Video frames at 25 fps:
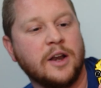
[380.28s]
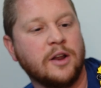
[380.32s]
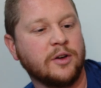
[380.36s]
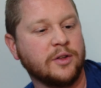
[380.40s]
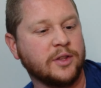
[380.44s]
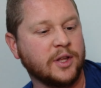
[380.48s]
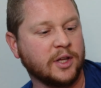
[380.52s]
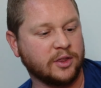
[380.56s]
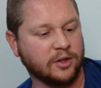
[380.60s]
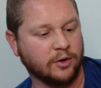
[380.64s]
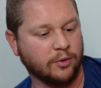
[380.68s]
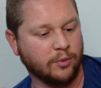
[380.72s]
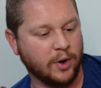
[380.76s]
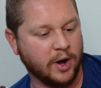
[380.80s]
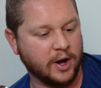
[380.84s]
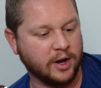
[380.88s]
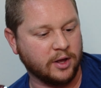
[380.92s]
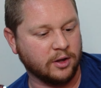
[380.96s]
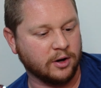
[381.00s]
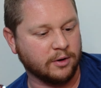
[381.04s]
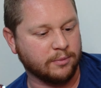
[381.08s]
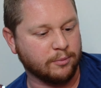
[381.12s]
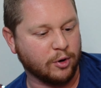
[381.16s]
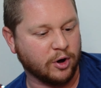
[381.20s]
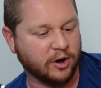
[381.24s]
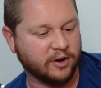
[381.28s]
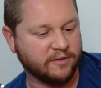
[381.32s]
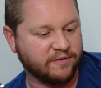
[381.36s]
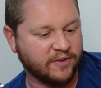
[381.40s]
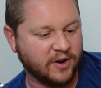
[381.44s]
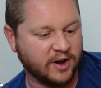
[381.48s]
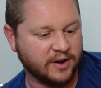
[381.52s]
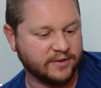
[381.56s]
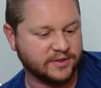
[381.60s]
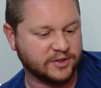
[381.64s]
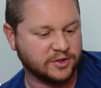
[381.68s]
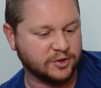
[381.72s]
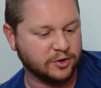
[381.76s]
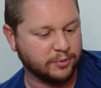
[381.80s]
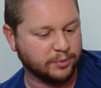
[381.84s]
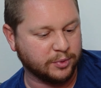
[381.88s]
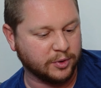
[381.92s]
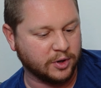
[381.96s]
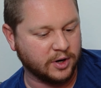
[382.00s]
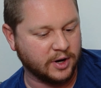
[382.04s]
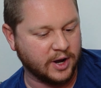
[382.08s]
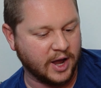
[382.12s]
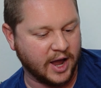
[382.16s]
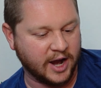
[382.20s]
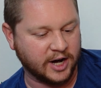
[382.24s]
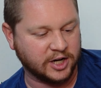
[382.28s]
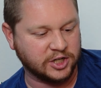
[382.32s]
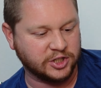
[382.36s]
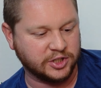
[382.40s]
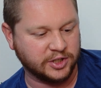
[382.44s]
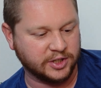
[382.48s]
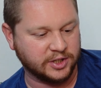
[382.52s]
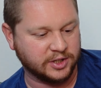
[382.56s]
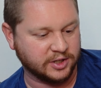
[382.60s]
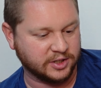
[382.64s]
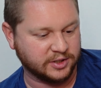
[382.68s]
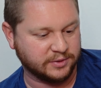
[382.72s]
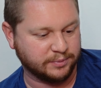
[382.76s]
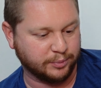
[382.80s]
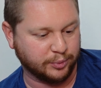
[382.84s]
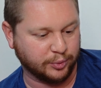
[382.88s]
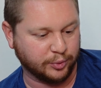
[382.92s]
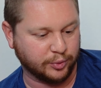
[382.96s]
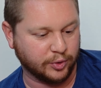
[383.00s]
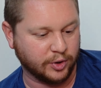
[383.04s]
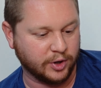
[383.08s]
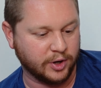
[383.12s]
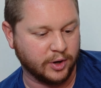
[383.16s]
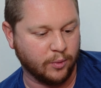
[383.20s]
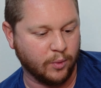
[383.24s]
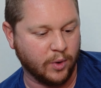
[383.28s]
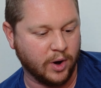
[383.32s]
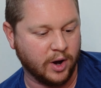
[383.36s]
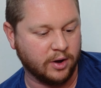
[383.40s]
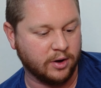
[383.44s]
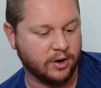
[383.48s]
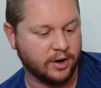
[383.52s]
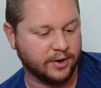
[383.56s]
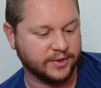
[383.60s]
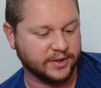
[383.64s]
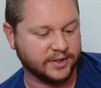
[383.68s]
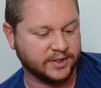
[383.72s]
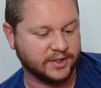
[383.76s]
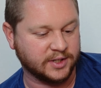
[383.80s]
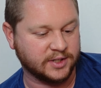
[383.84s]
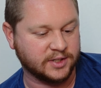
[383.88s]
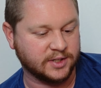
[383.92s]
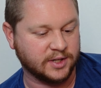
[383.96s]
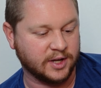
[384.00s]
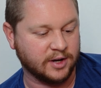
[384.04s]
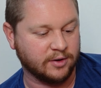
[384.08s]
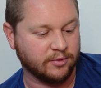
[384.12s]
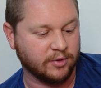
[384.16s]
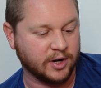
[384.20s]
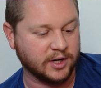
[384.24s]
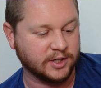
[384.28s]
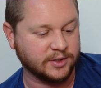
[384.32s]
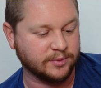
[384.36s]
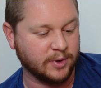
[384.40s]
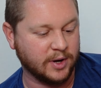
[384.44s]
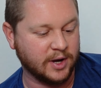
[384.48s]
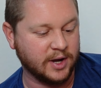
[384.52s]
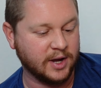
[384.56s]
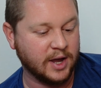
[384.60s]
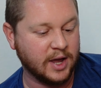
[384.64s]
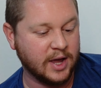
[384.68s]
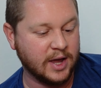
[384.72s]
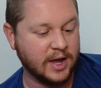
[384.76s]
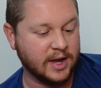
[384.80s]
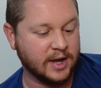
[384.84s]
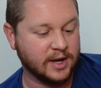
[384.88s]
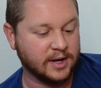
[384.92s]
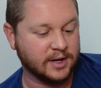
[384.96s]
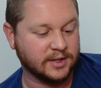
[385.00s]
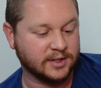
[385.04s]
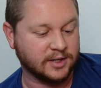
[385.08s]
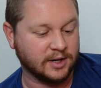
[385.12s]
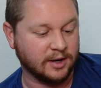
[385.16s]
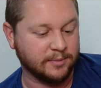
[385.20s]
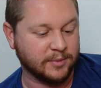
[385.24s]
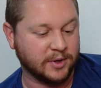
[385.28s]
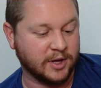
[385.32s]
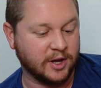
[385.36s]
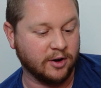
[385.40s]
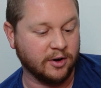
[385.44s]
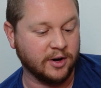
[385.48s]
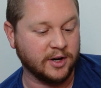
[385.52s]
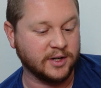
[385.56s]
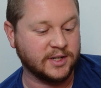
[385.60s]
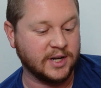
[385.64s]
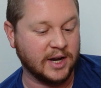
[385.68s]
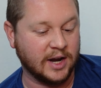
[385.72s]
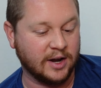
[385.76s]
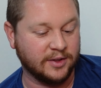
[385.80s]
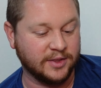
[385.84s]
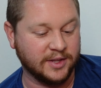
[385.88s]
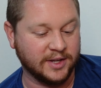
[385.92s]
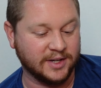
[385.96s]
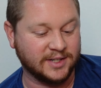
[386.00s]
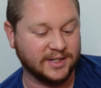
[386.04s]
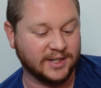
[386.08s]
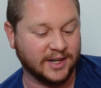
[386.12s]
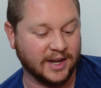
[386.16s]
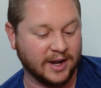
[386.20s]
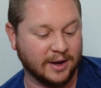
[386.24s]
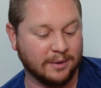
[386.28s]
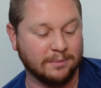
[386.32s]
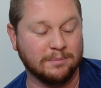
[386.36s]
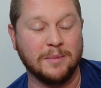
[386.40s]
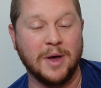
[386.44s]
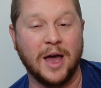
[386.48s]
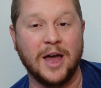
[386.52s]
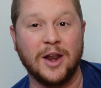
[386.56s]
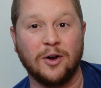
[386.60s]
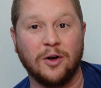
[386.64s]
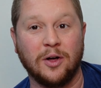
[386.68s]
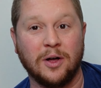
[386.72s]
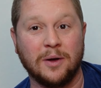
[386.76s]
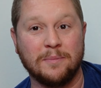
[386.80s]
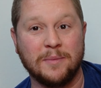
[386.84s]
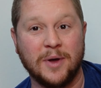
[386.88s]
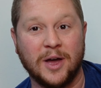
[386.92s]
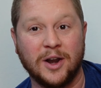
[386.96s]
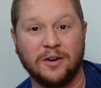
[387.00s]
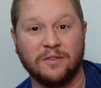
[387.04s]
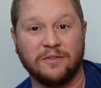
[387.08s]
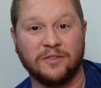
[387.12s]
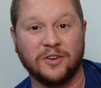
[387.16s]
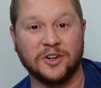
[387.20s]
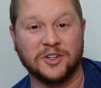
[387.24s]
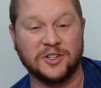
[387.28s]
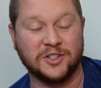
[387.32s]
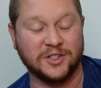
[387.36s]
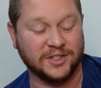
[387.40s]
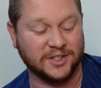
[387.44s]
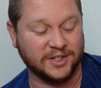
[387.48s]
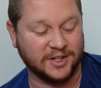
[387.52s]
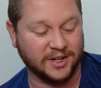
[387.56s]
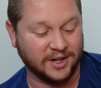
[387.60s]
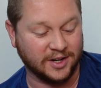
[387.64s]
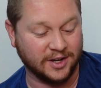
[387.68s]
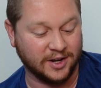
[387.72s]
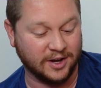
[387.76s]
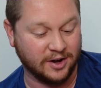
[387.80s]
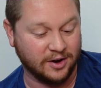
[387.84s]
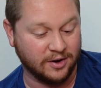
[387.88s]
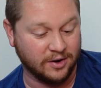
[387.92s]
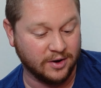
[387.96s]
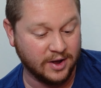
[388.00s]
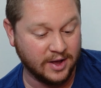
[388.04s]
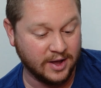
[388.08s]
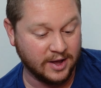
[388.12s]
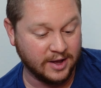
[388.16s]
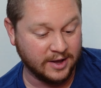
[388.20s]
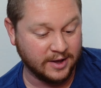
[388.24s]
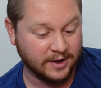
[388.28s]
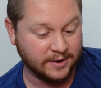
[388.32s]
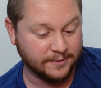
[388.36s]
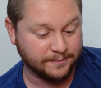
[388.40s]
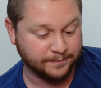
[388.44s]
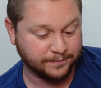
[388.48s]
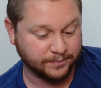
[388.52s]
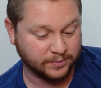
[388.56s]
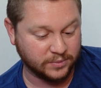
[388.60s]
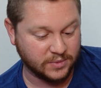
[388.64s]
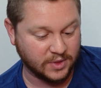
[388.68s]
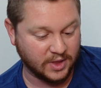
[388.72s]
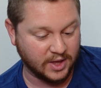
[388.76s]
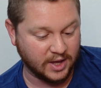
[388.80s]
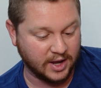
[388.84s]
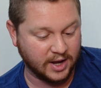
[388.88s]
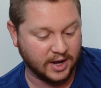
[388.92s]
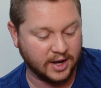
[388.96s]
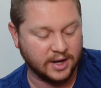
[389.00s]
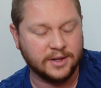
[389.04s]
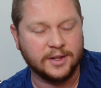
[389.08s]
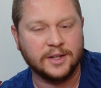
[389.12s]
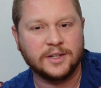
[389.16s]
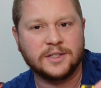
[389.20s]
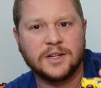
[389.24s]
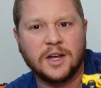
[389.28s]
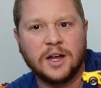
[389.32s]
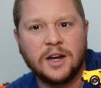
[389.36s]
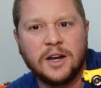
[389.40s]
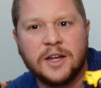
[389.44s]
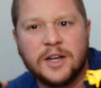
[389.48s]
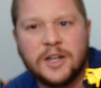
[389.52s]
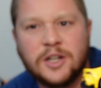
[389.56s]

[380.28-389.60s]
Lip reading: know like the regular Mark V Supra actually does pretty well on the 6-lane raceway. So I'm curious how this like metal on metal version is going to go. And that's kind of